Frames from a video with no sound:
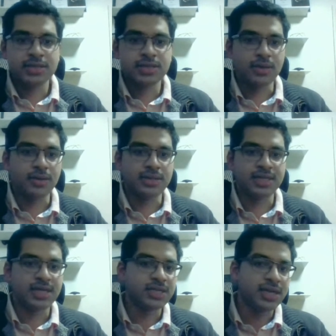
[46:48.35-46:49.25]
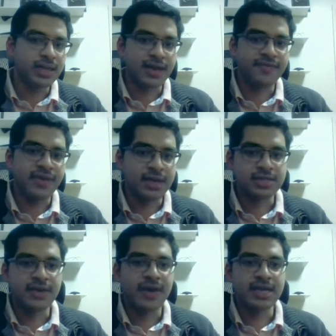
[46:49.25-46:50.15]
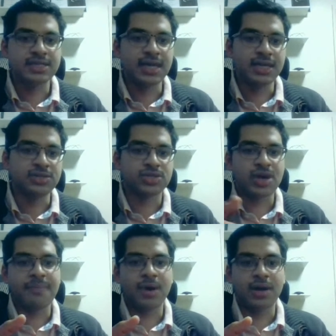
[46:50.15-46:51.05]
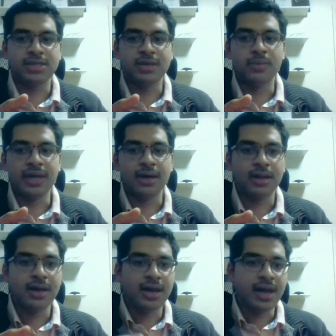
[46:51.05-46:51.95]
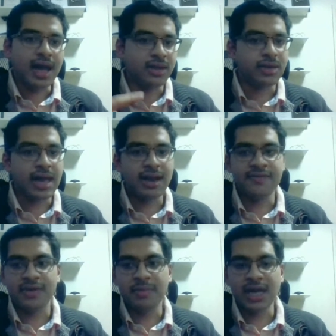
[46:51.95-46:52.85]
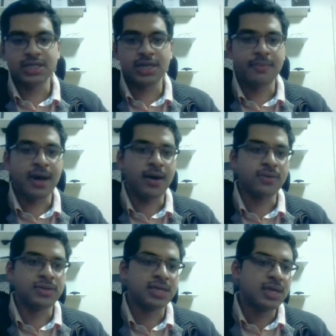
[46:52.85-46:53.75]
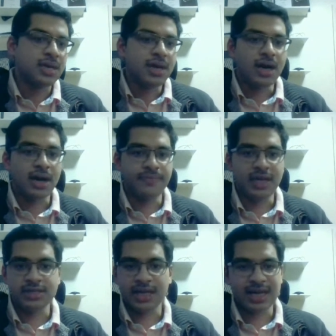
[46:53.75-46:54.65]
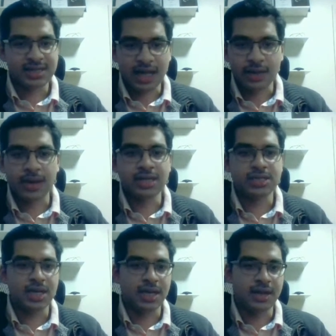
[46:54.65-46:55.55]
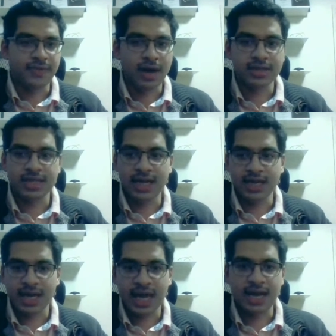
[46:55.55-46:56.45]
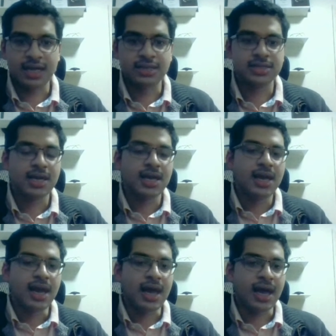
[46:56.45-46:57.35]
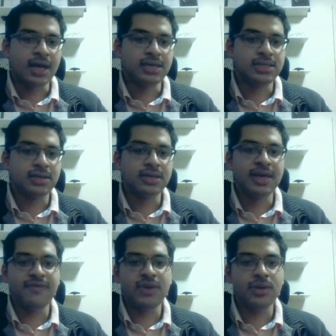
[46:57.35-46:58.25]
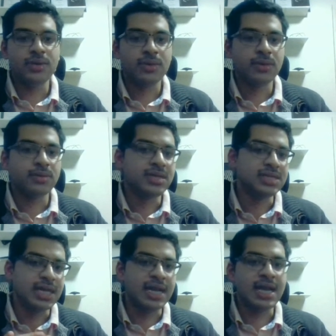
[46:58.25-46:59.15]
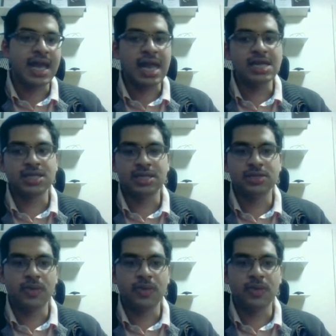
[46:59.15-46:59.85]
So it's essentially like a fitness device that you strap onto the wheel, and you'll get information about things like acceleration and velocity and cadence, and give you these indications